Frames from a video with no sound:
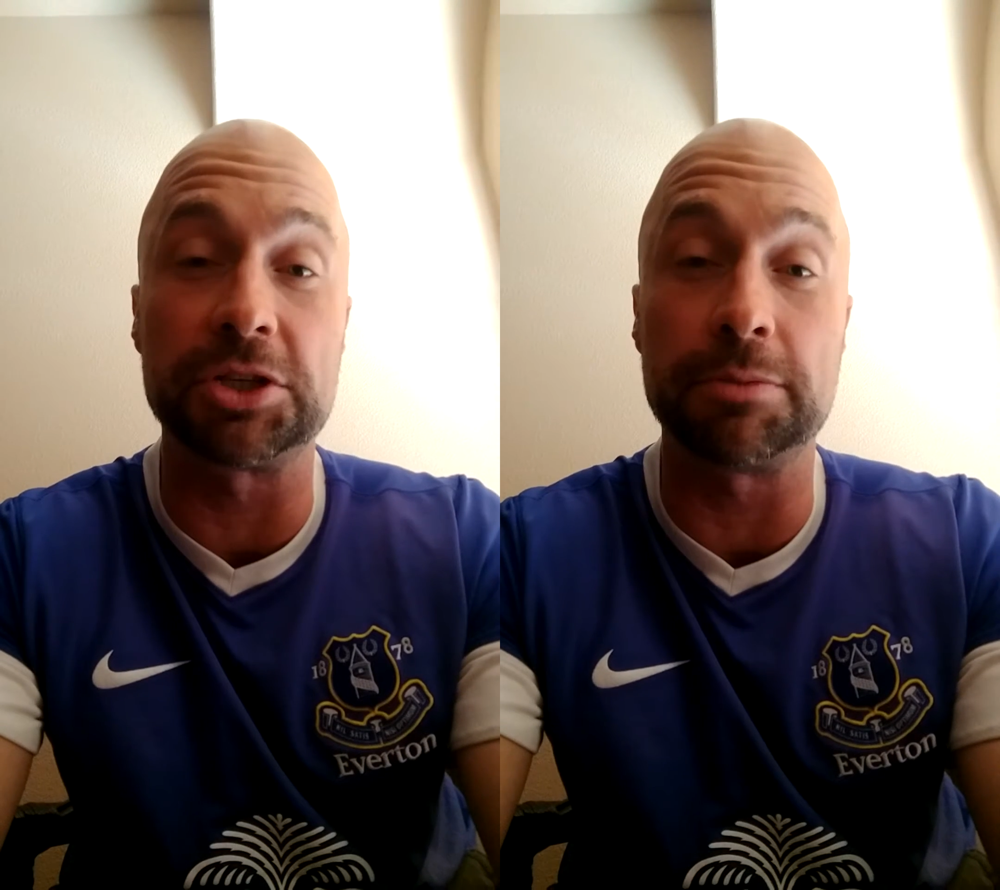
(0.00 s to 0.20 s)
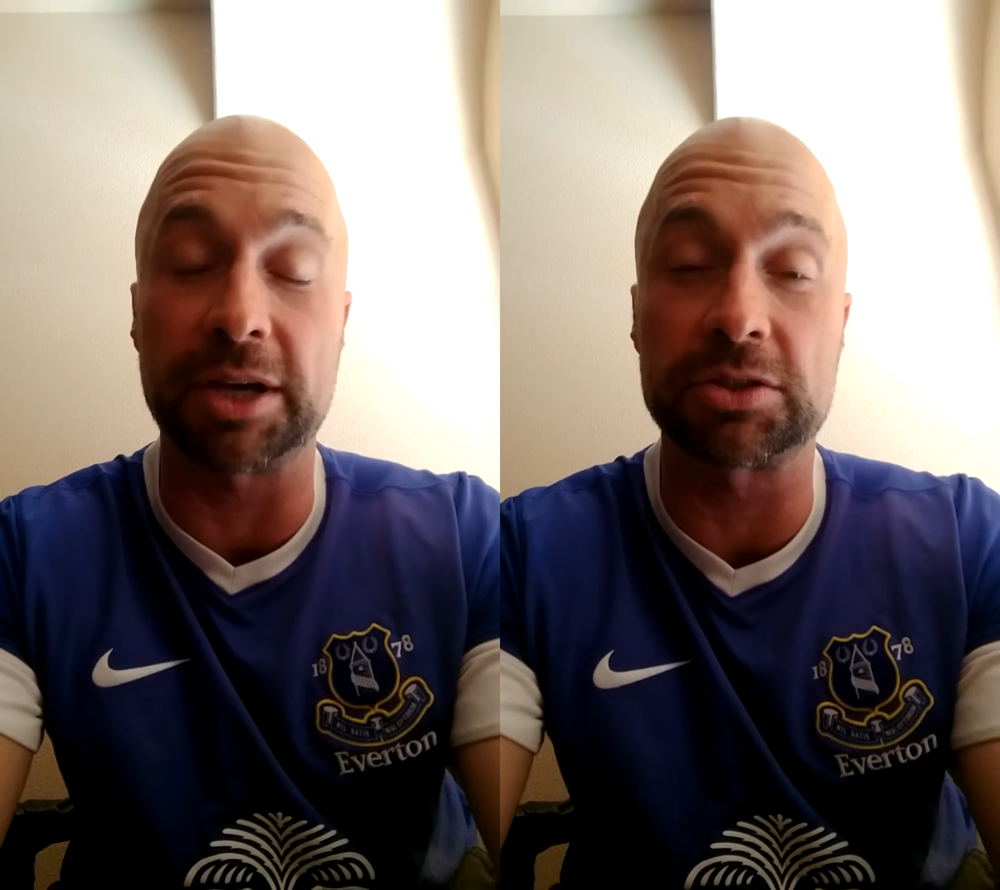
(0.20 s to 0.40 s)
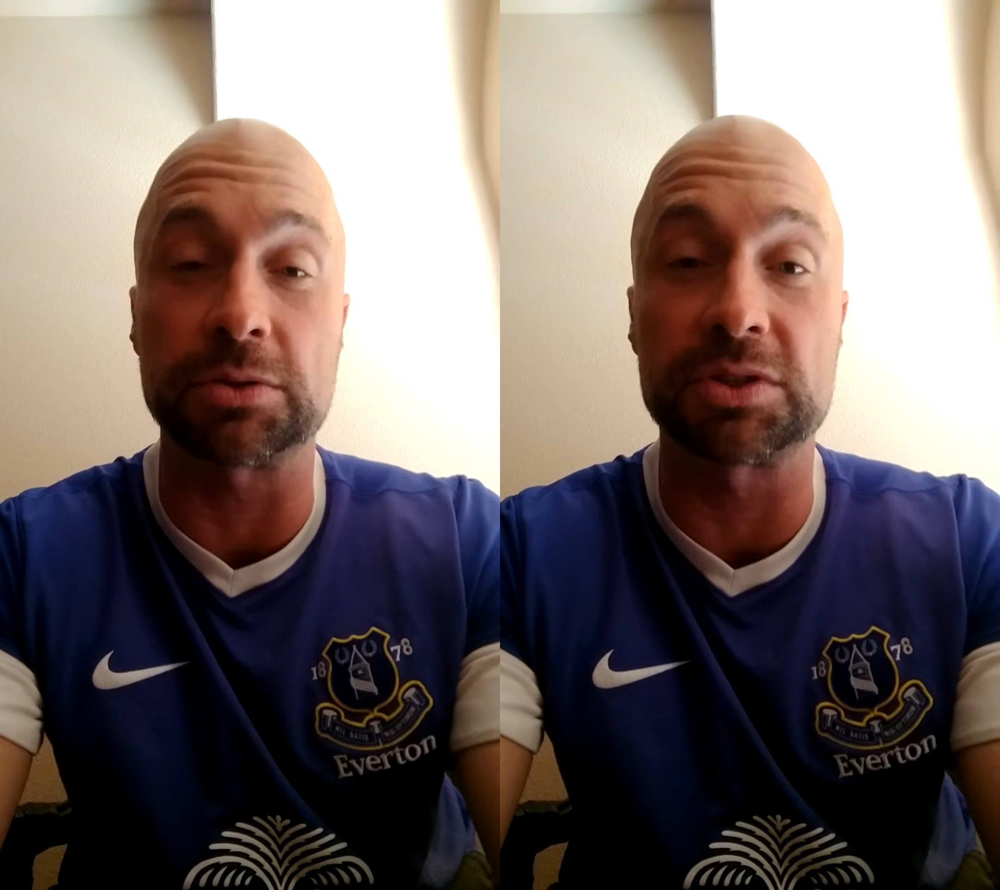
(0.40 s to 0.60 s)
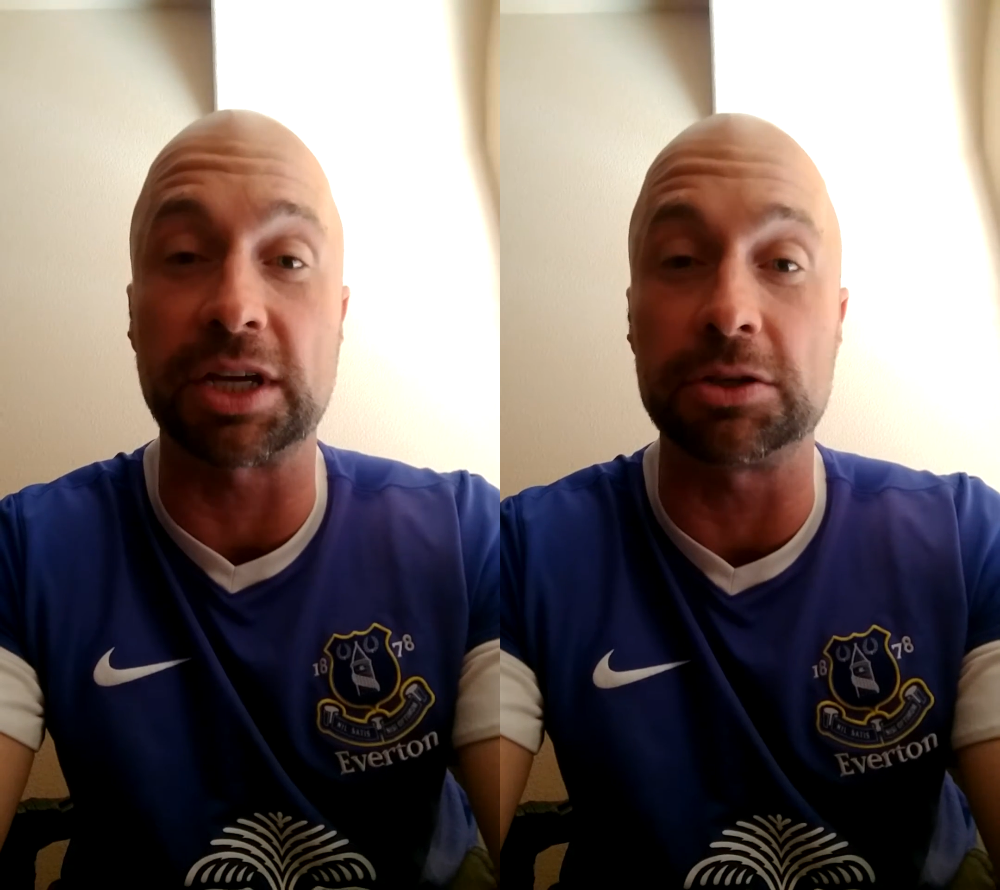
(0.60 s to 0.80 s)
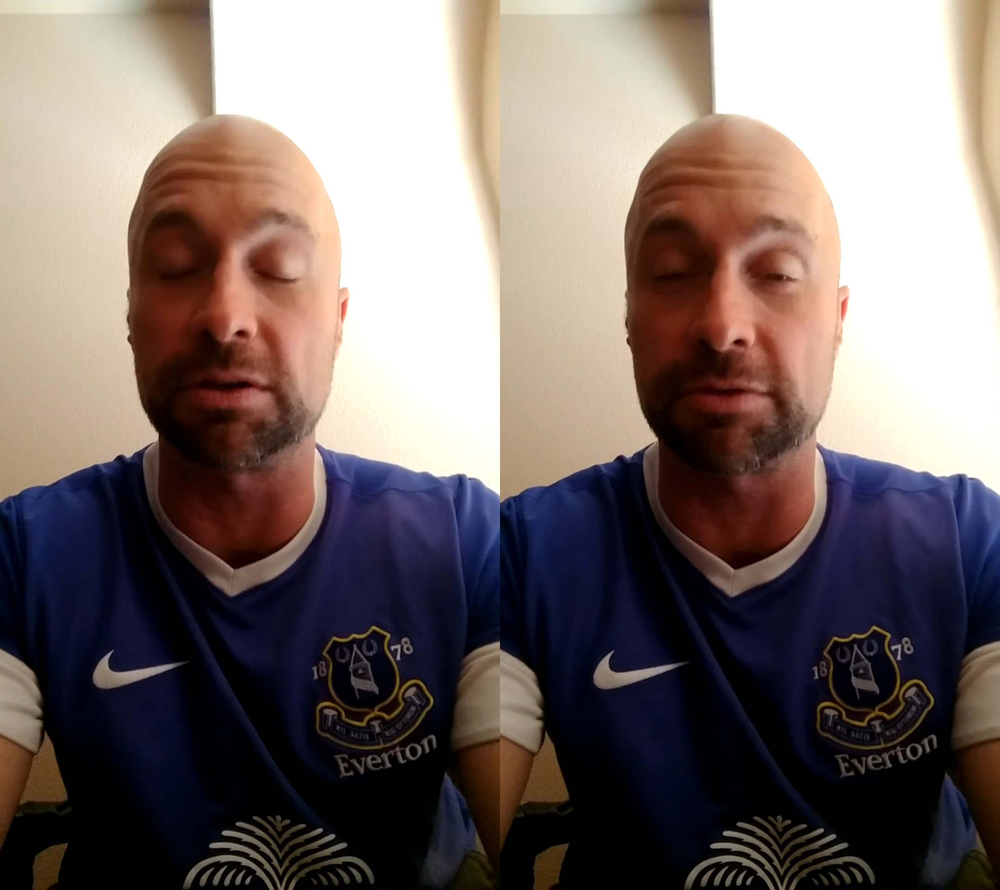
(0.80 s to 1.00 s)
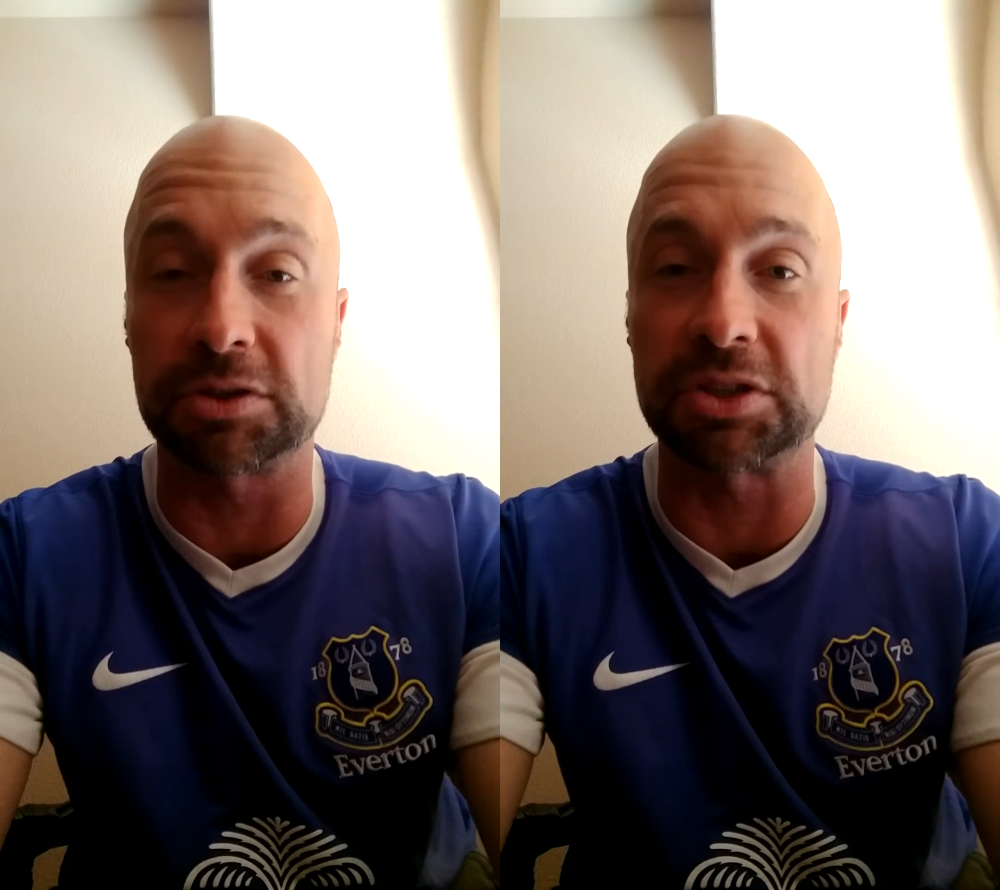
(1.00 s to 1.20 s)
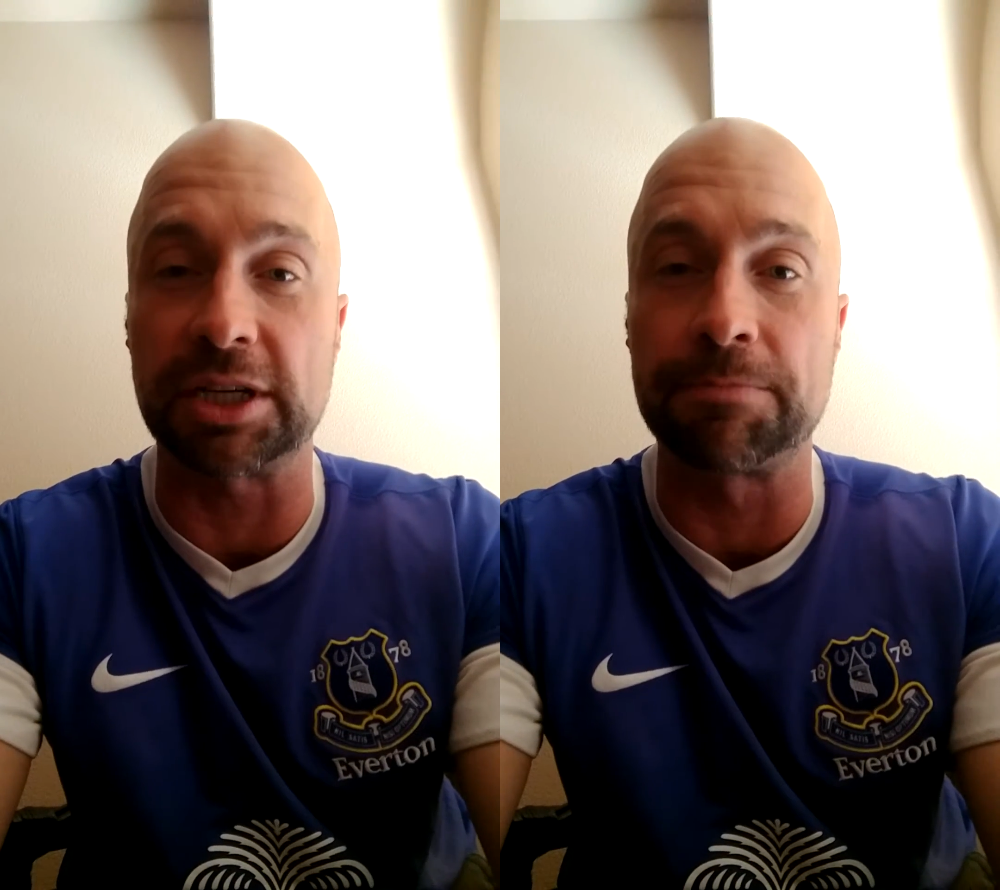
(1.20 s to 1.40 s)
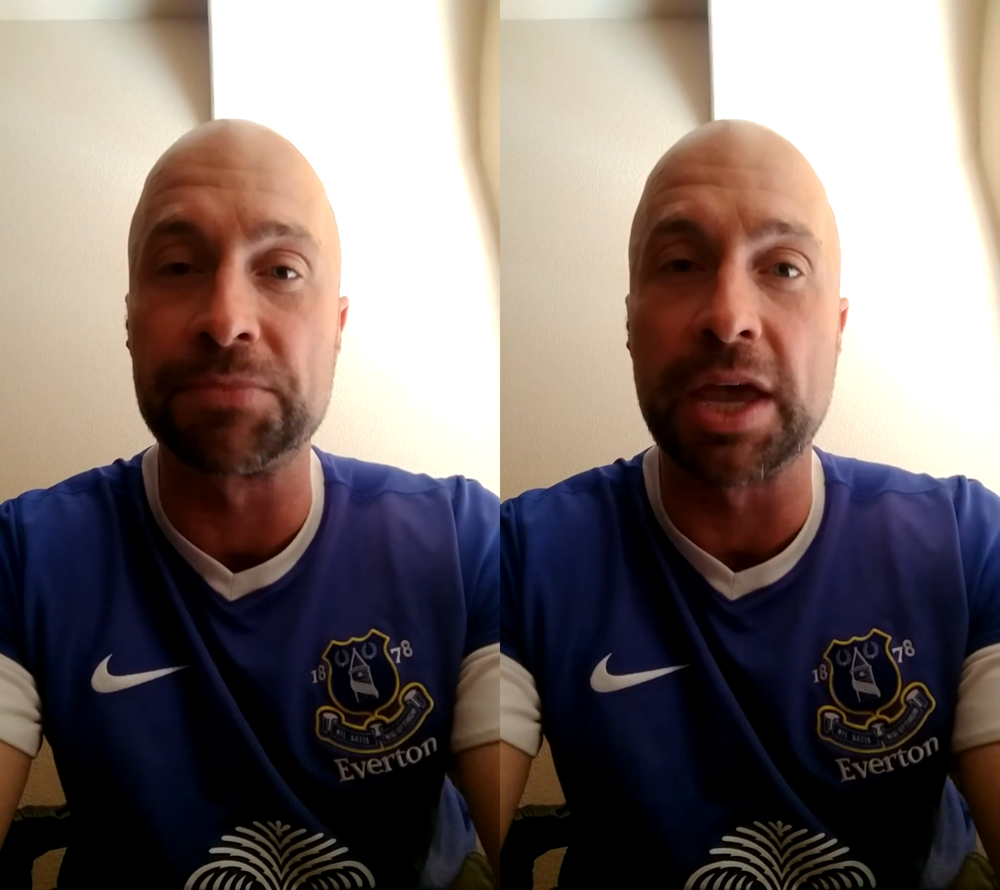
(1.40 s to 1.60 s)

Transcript: to New Mexico State University.